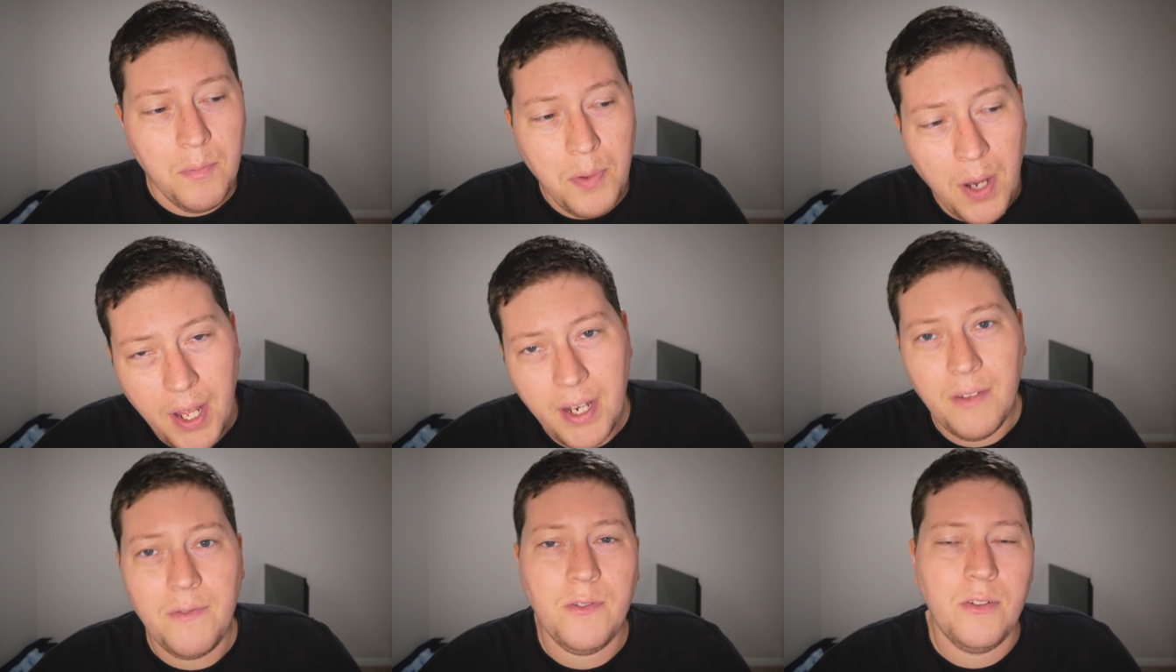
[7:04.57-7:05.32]
But
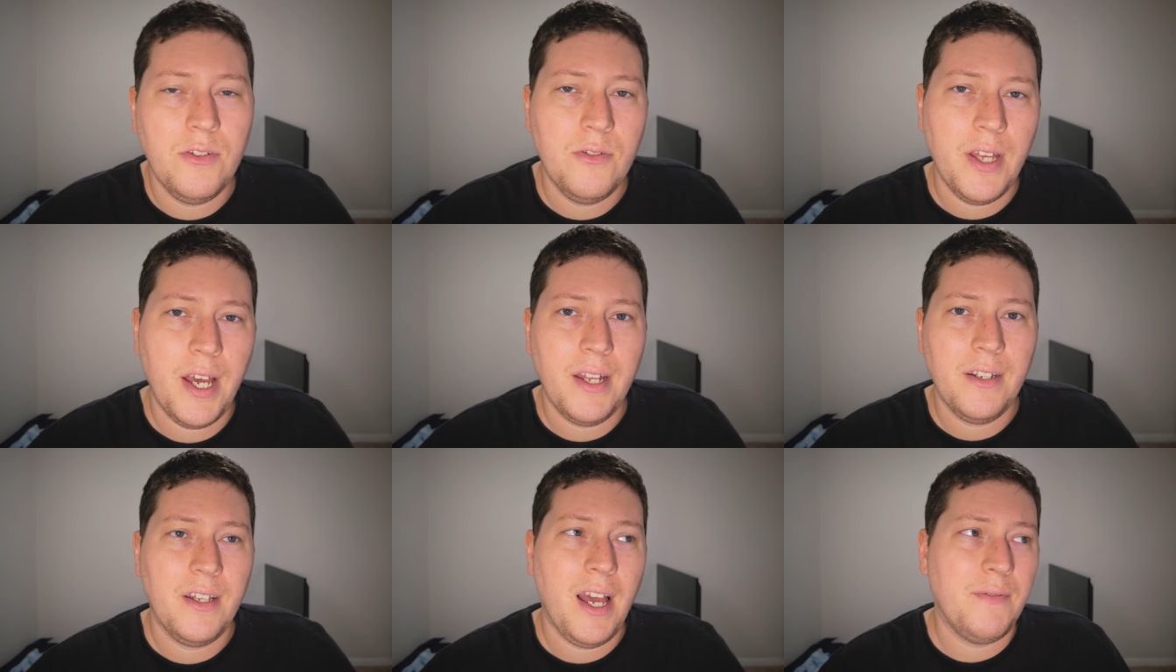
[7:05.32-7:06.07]
if you do
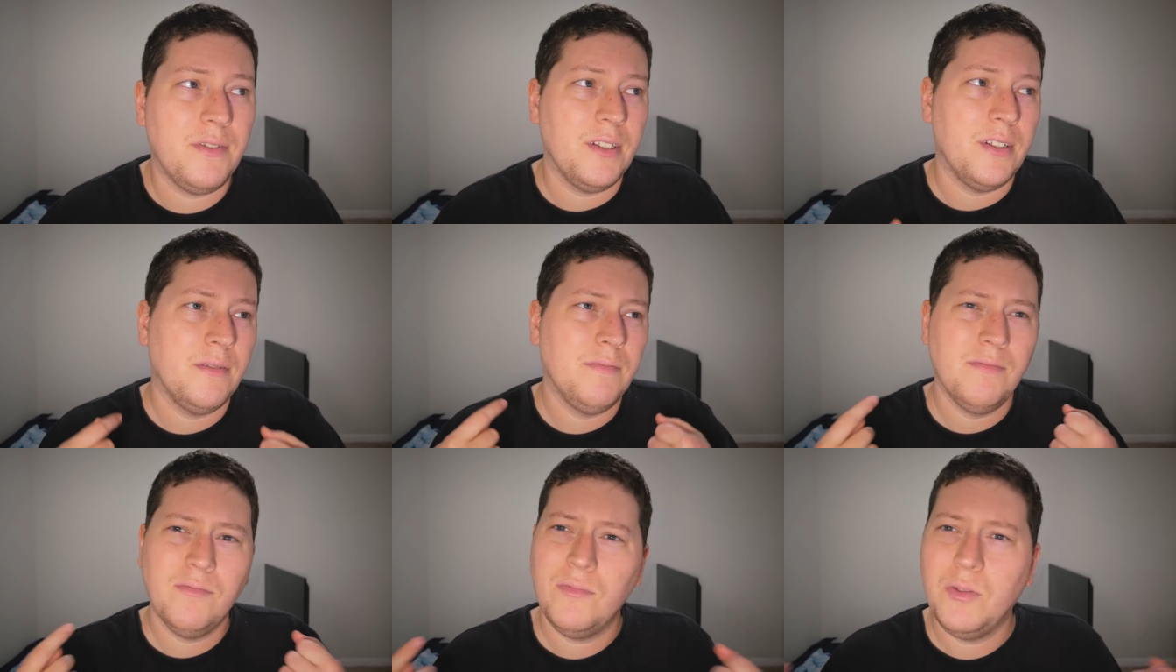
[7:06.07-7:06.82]
that, you have to
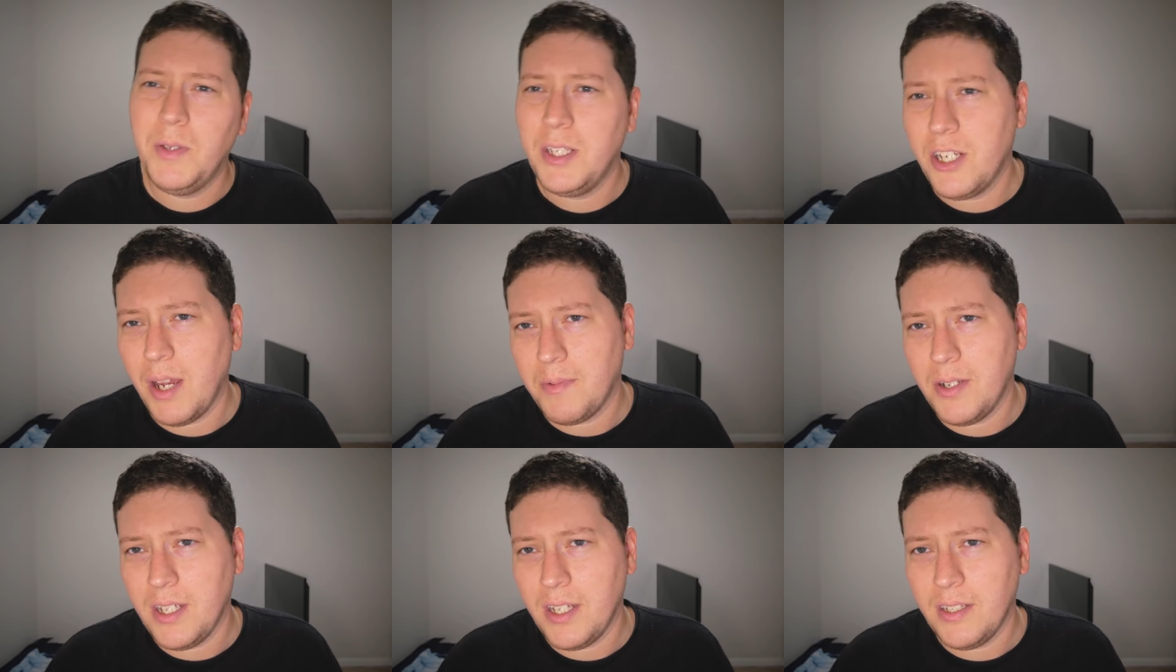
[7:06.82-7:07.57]
speak
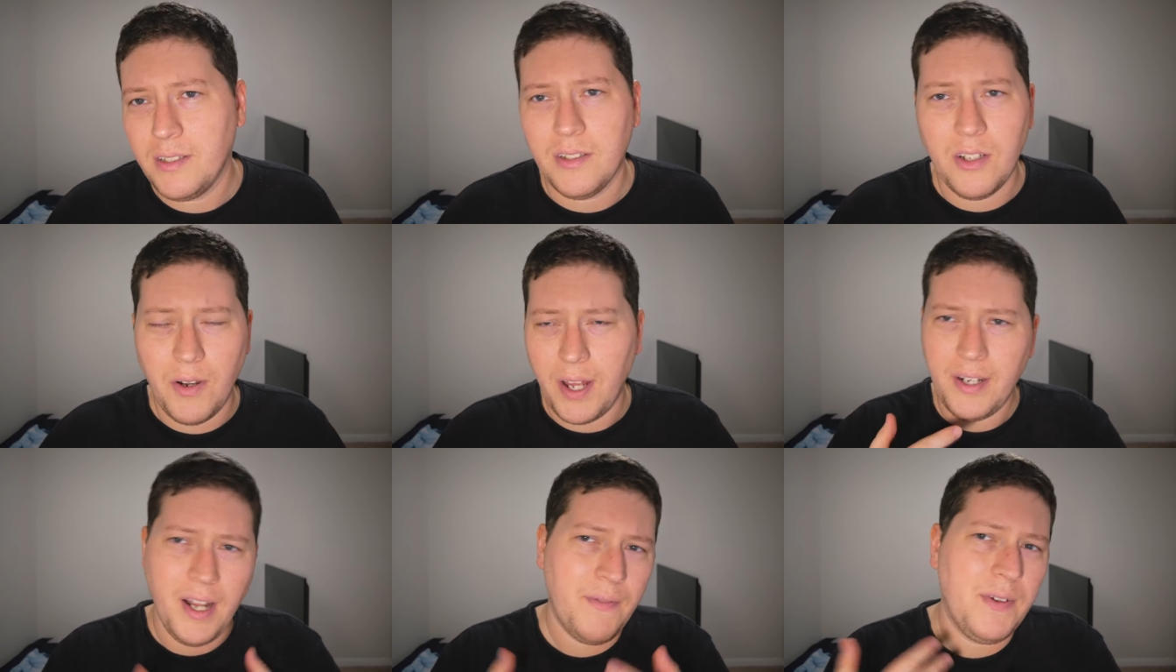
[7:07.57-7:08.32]
Japanese and know how
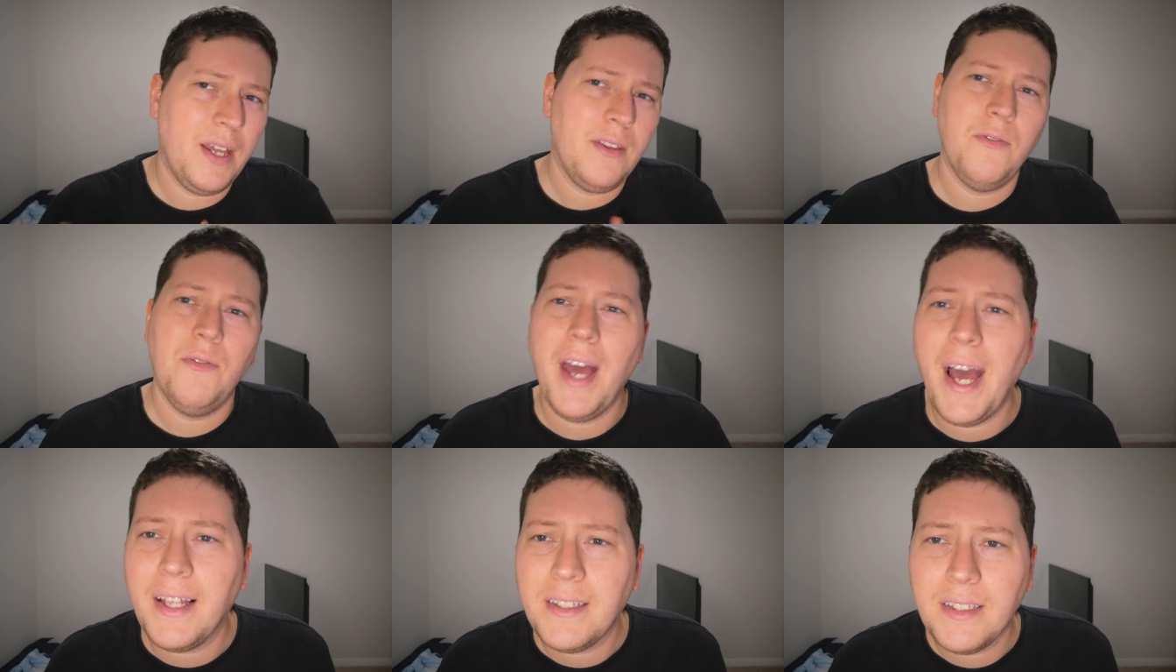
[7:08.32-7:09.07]
to navigate through
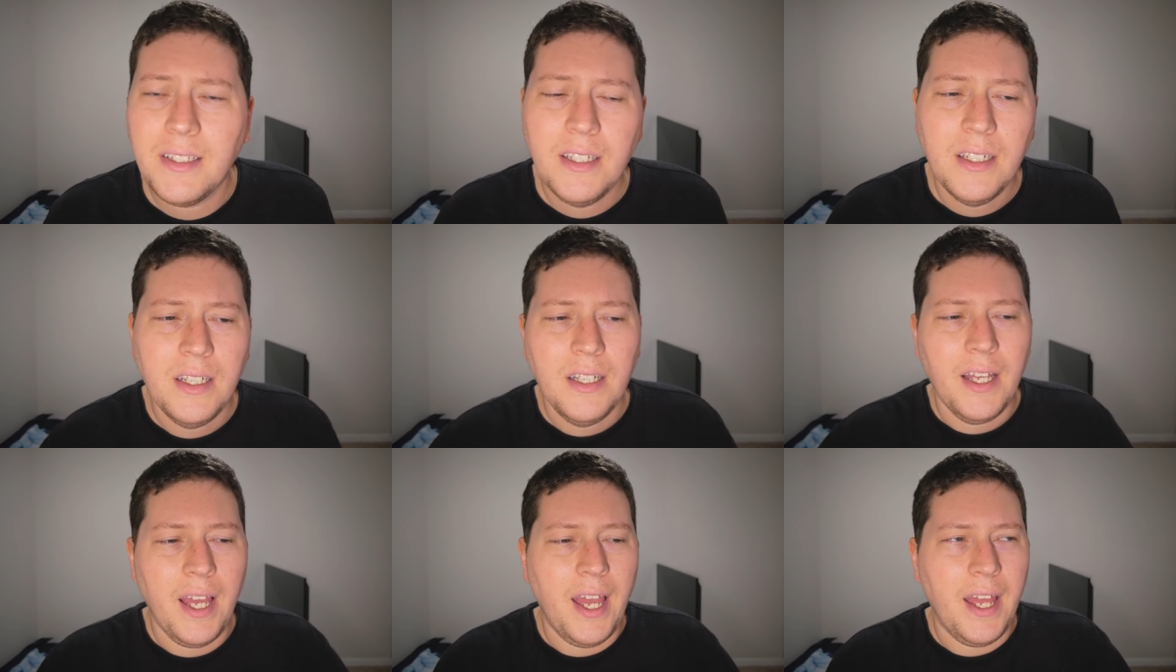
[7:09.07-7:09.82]
that.
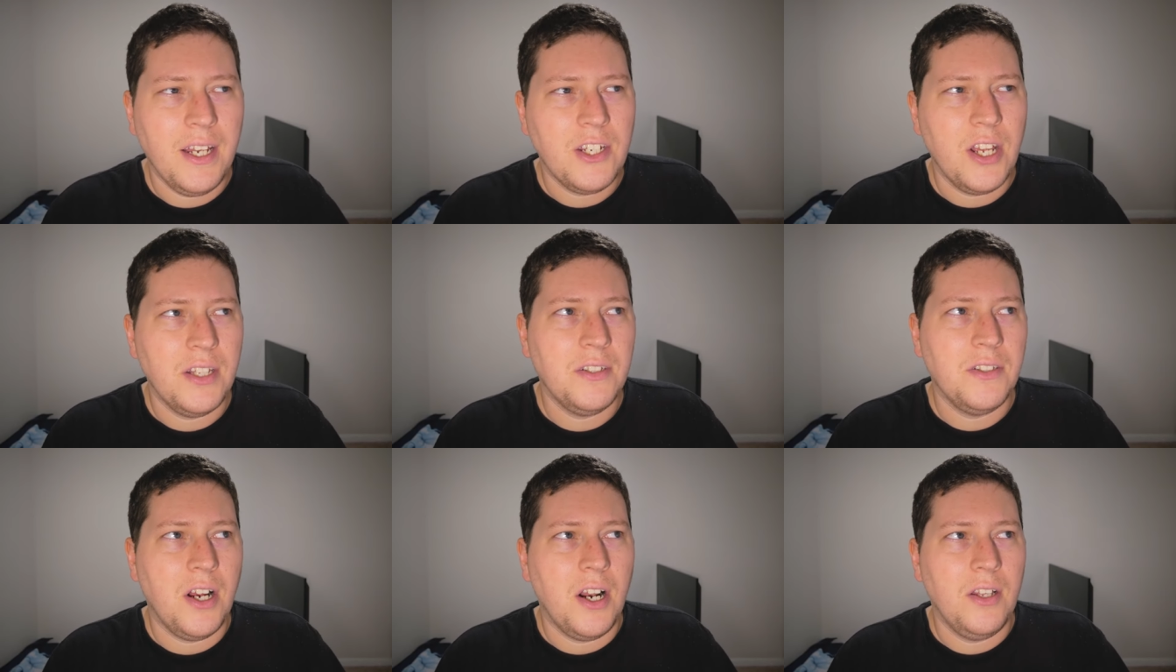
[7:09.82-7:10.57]
And
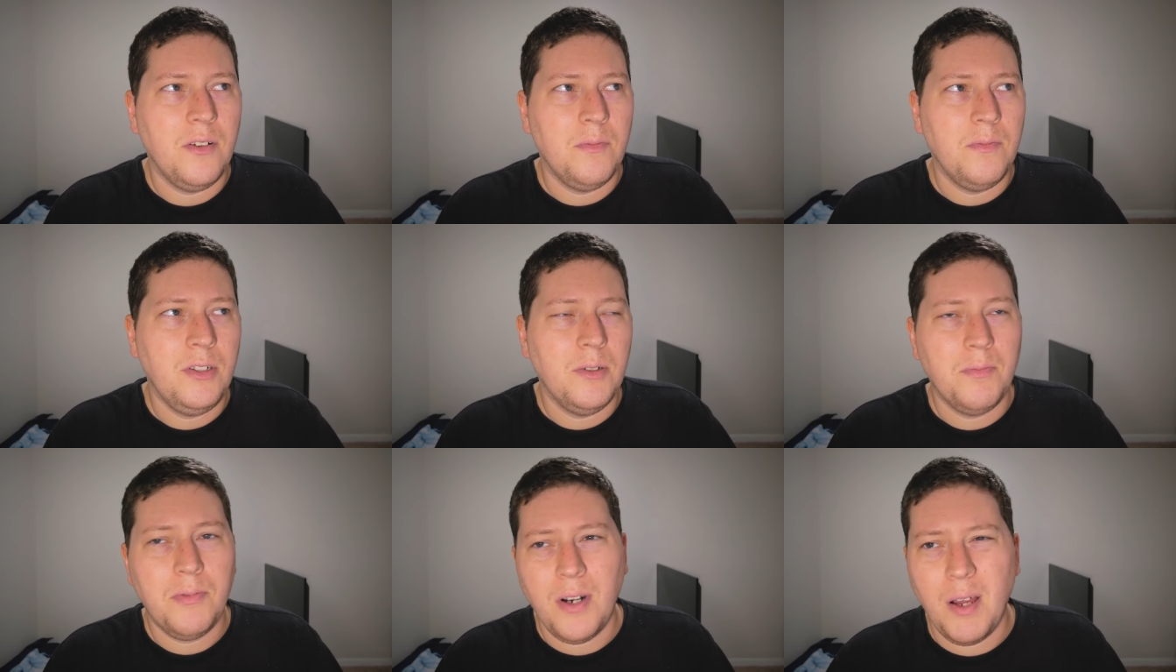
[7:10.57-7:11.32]
chances are that
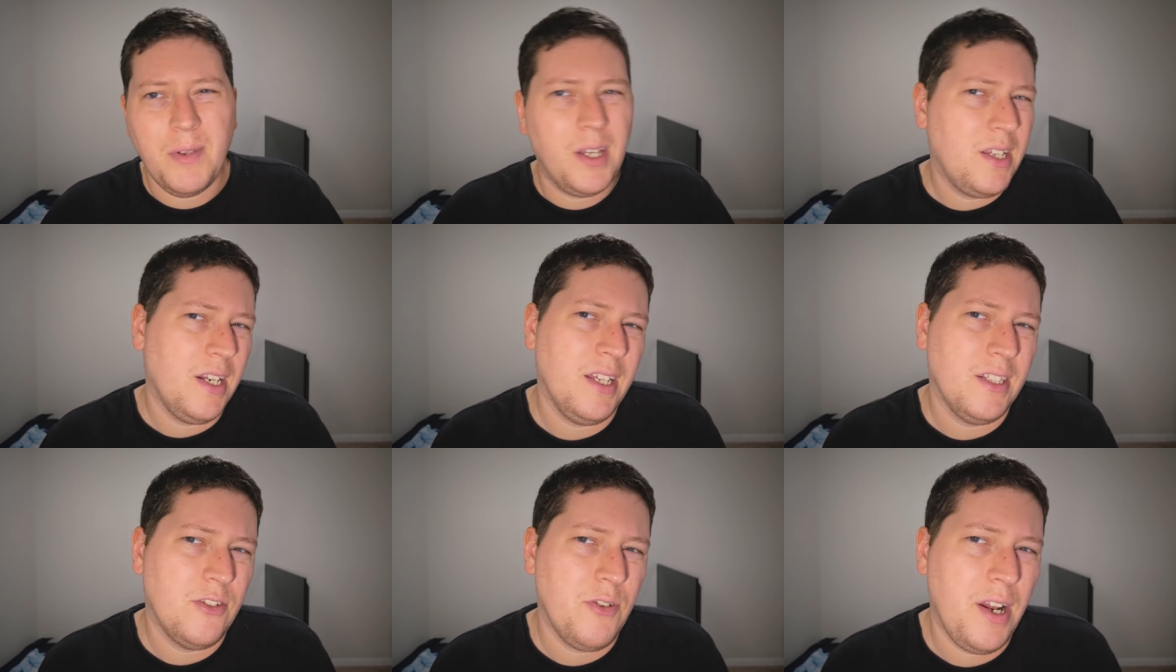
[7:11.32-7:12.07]
you're probably not gonna
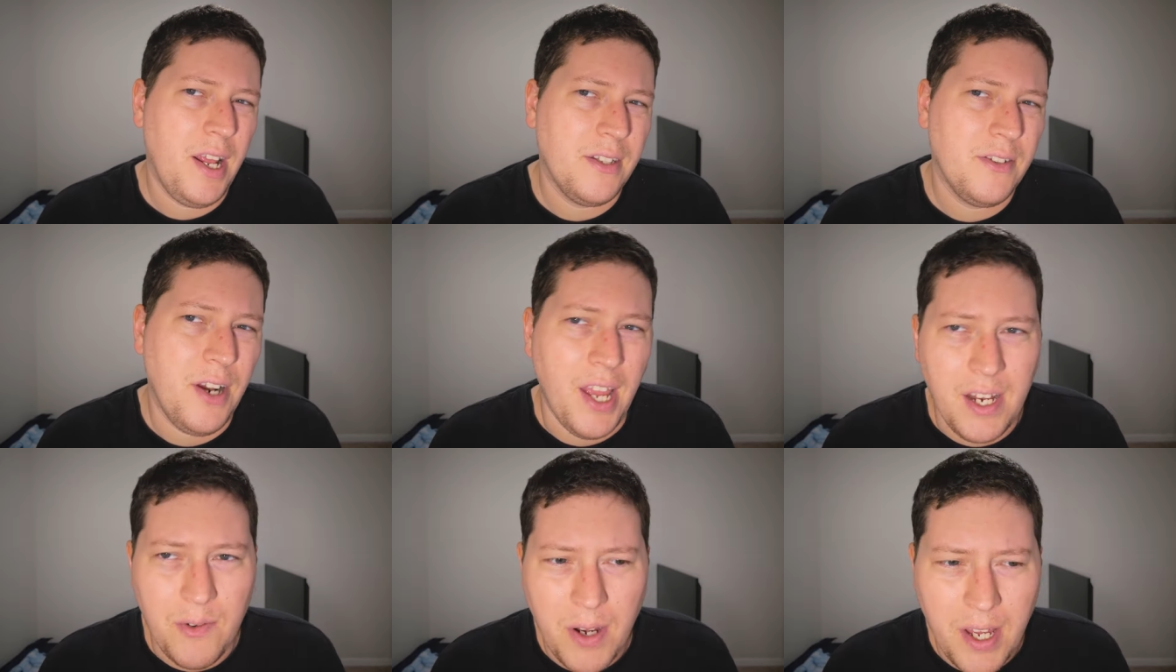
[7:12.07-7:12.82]
get a straight answer
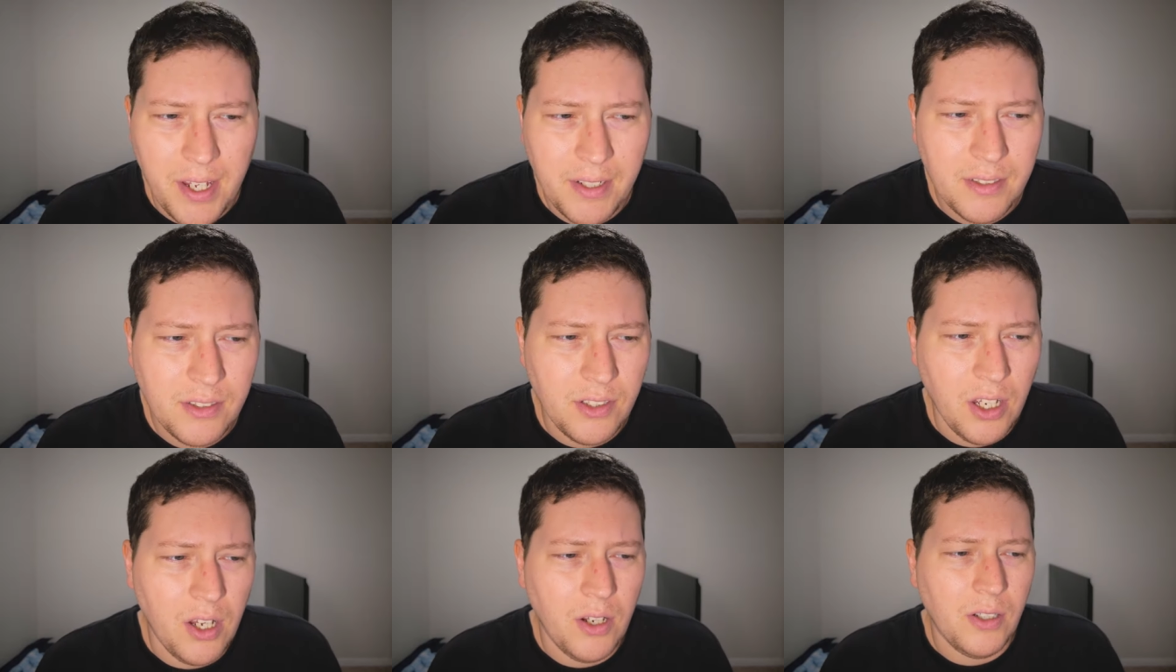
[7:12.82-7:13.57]
anyway.
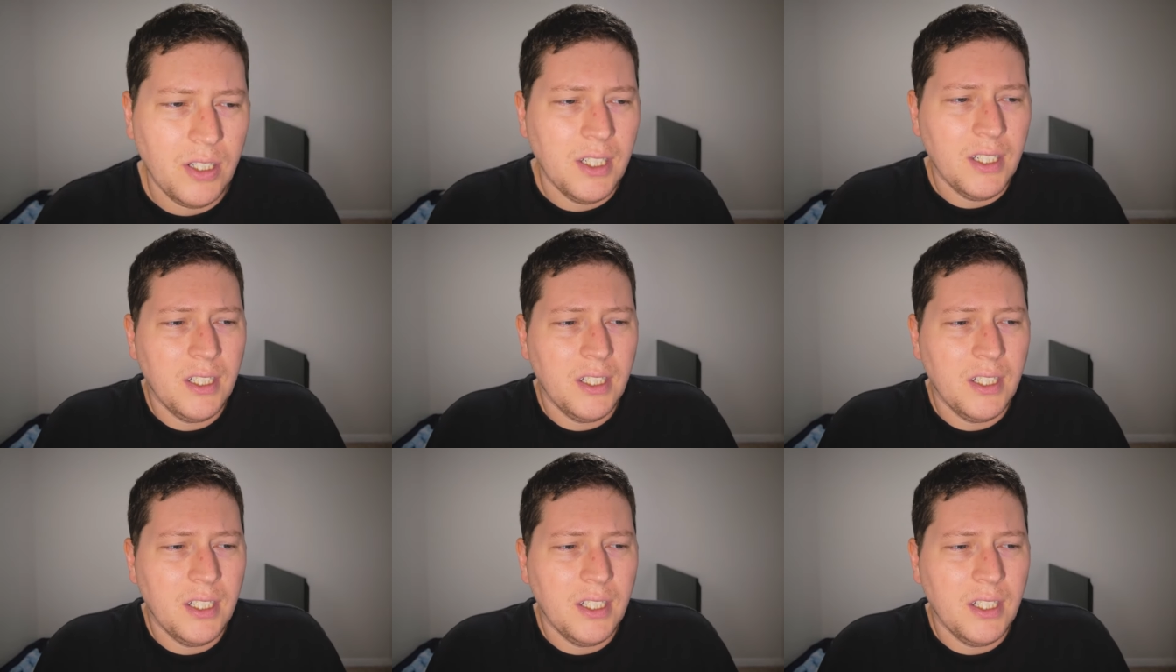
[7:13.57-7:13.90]
So